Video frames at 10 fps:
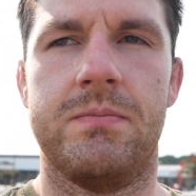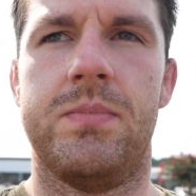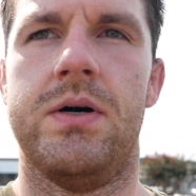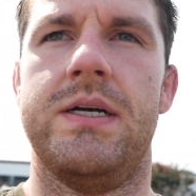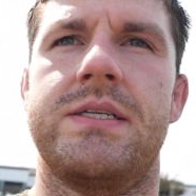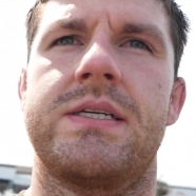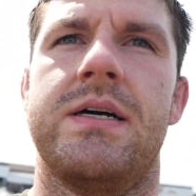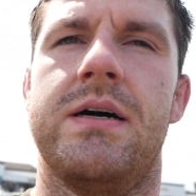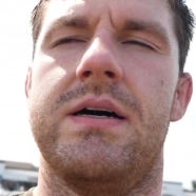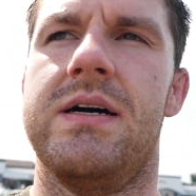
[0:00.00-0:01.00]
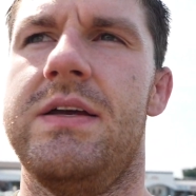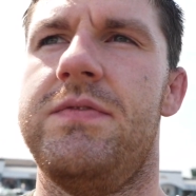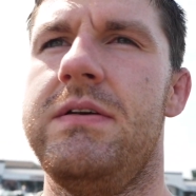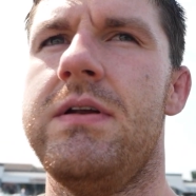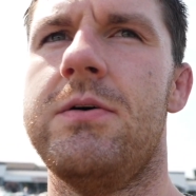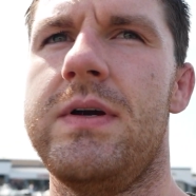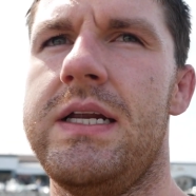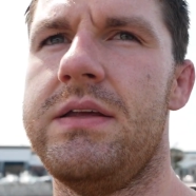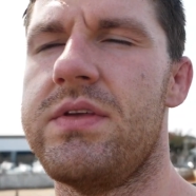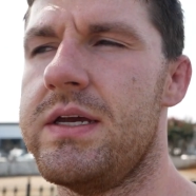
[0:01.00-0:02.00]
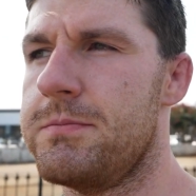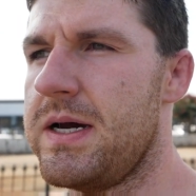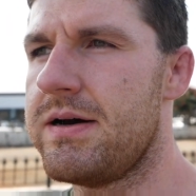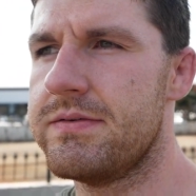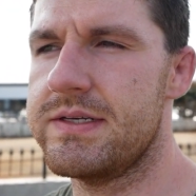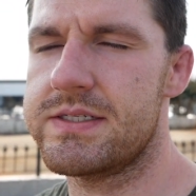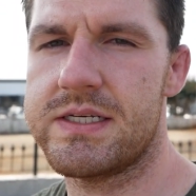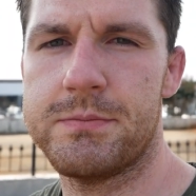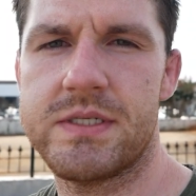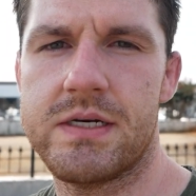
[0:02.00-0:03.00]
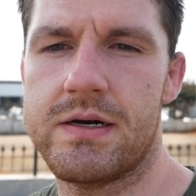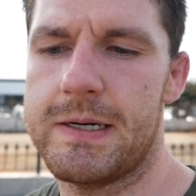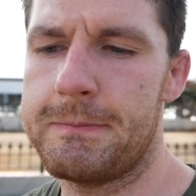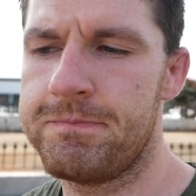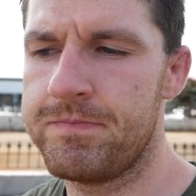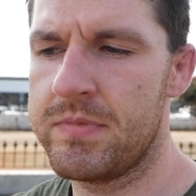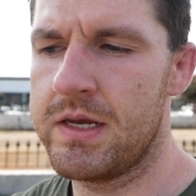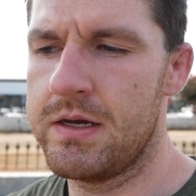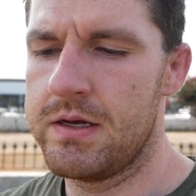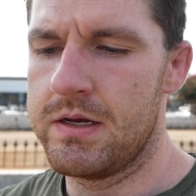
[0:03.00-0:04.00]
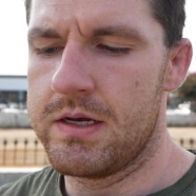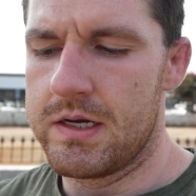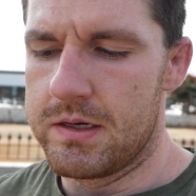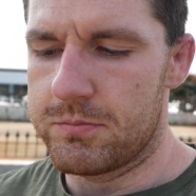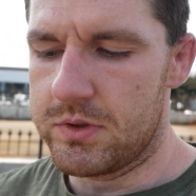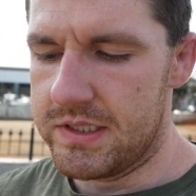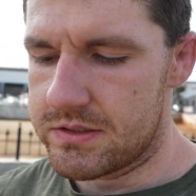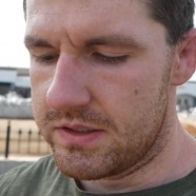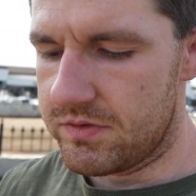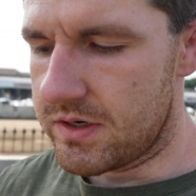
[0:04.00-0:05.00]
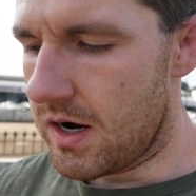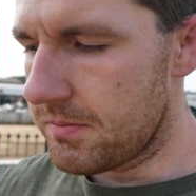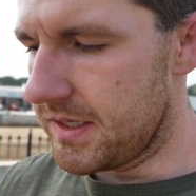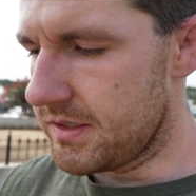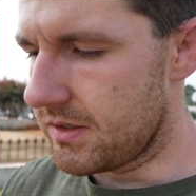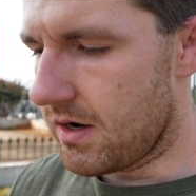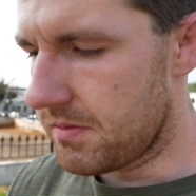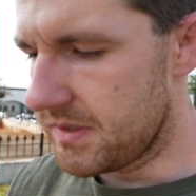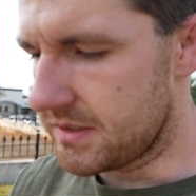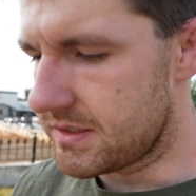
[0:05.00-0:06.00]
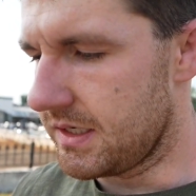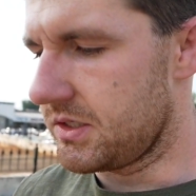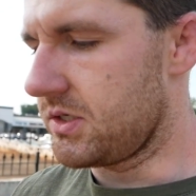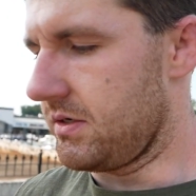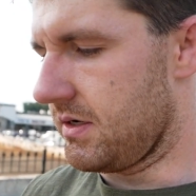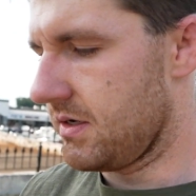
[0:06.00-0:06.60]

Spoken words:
But if you know anything about this cemetery, please leave a comment in the comments section.